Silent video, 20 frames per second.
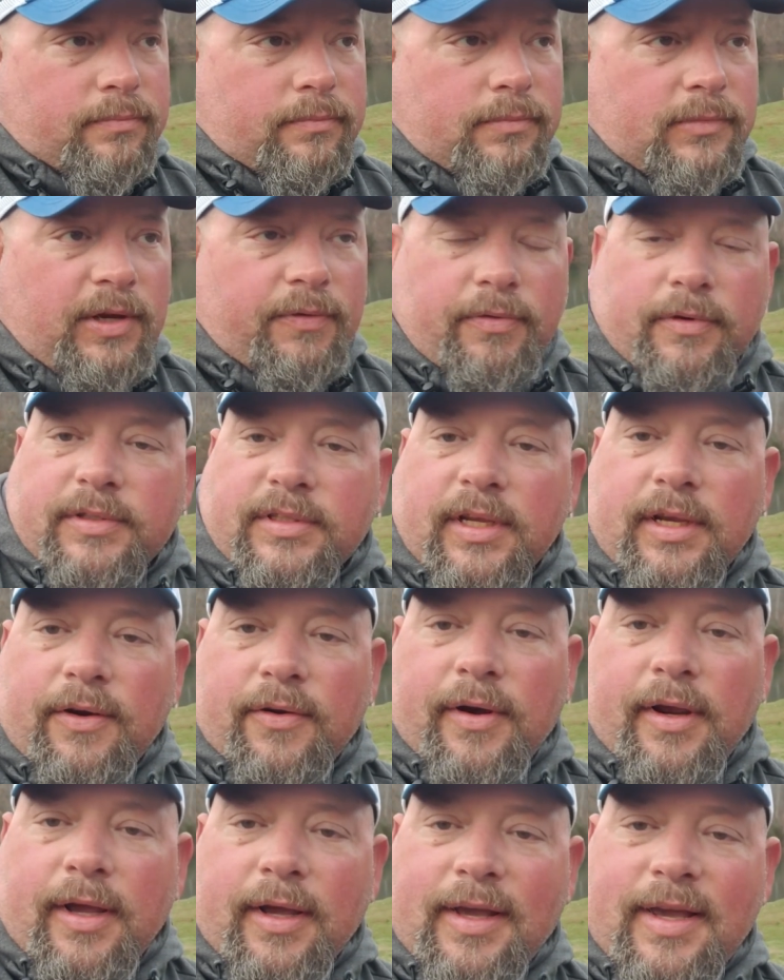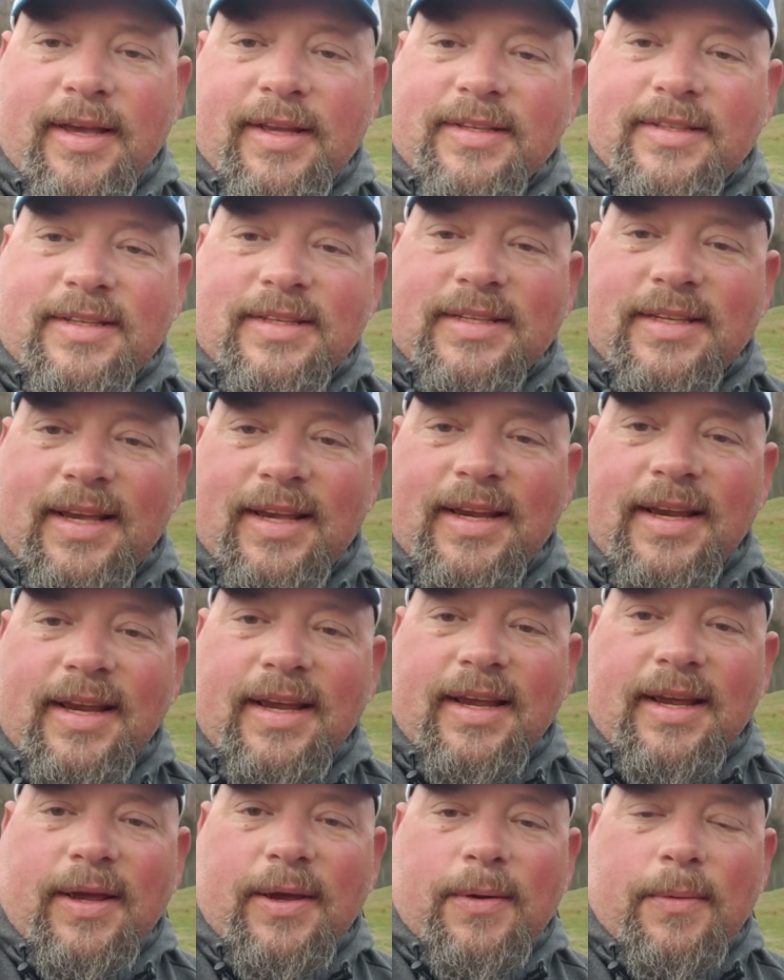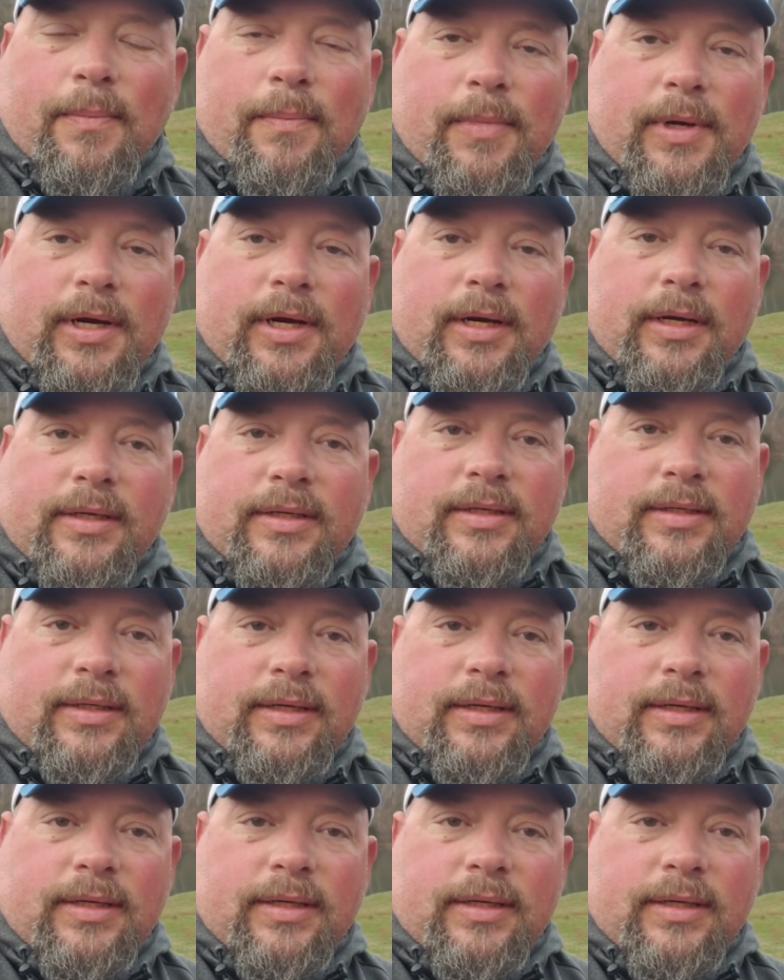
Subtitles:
different scenery, I guess to say, but